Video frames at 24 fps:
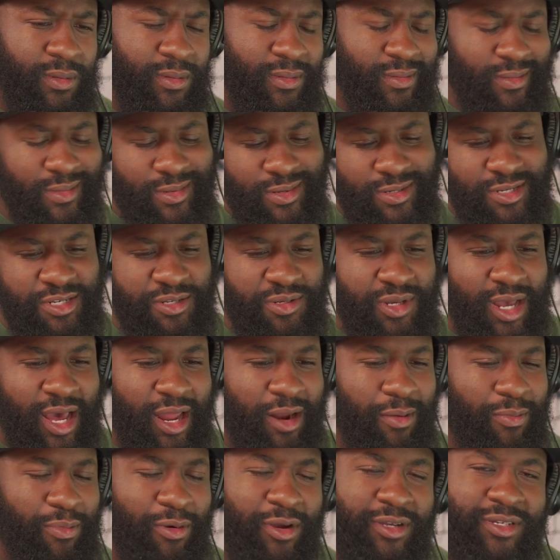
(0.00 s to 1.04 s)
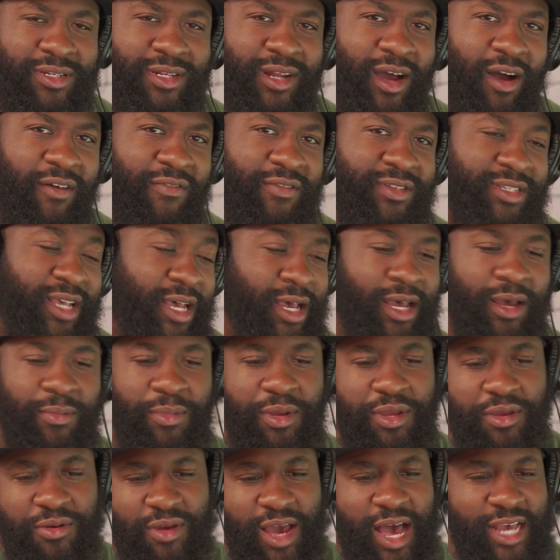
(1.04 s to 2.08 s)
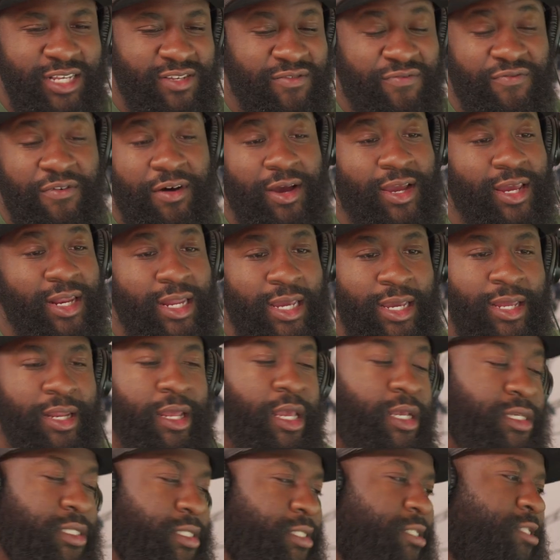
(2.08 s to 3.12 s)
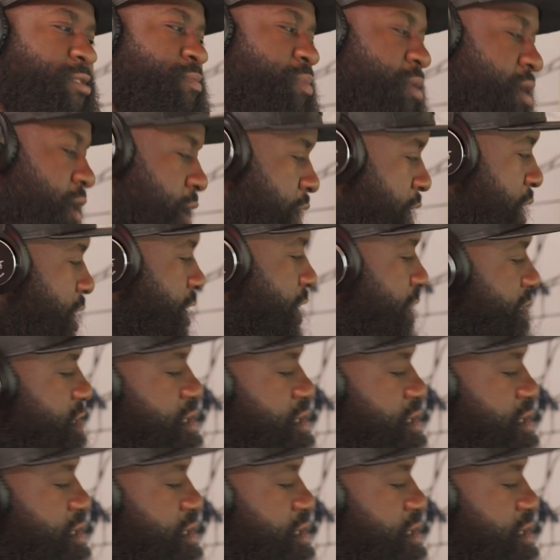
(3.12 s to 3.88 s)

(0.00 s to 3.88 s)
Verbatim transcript: Just kind of brush it off because I, I mean, you guys are fucking idiots. Let's just be let's just be